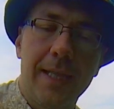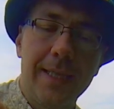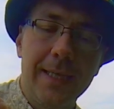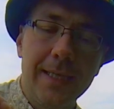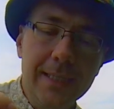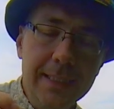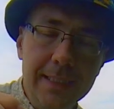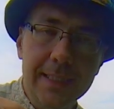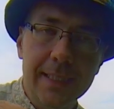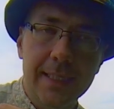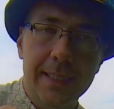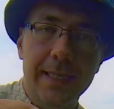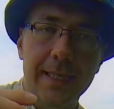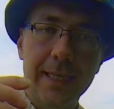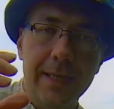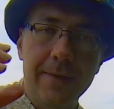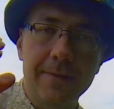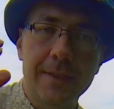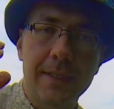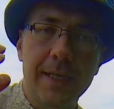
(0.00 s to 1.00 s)
This
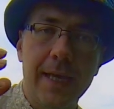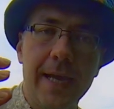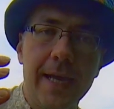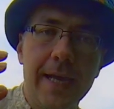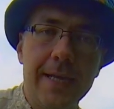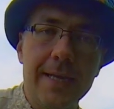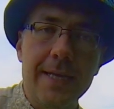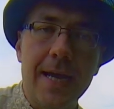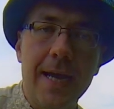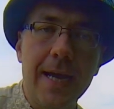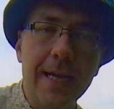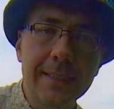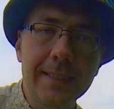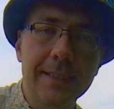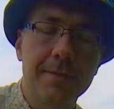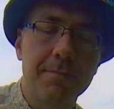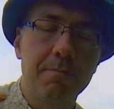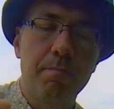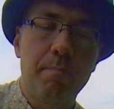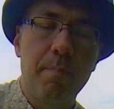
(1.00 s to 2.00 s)
gives a nice
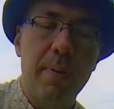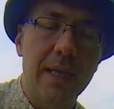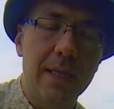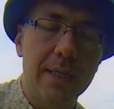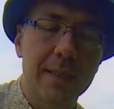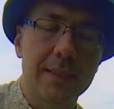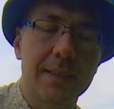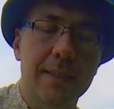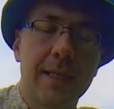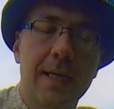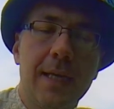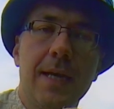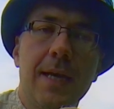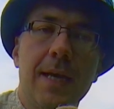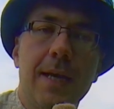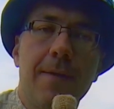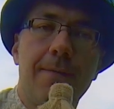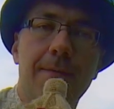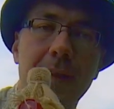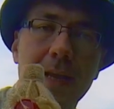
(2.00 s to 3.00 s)
balanced
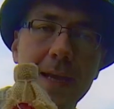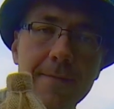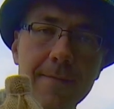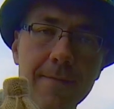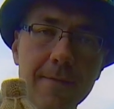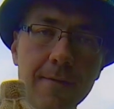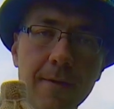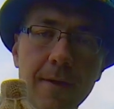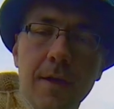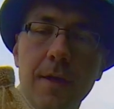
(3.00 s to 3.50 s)
flavor